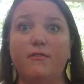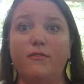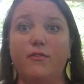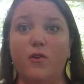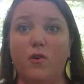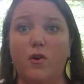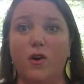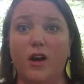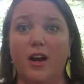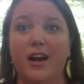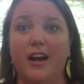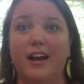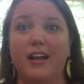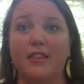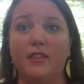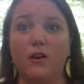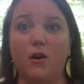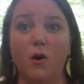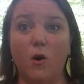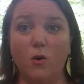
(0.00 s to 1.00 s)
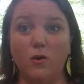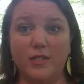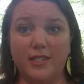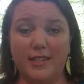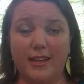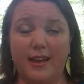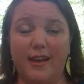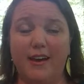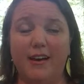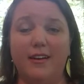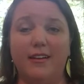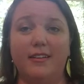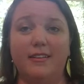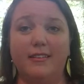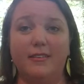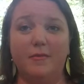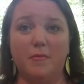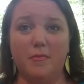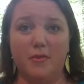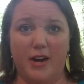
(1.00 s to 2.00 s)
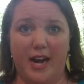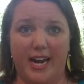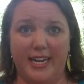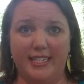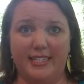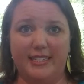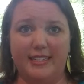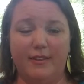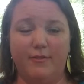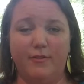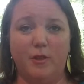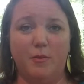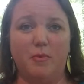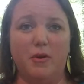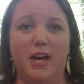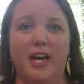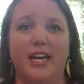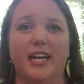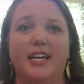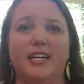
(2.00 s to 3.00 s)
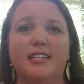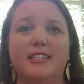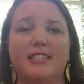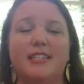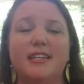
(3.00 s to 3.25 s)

for the wholesale price of the products.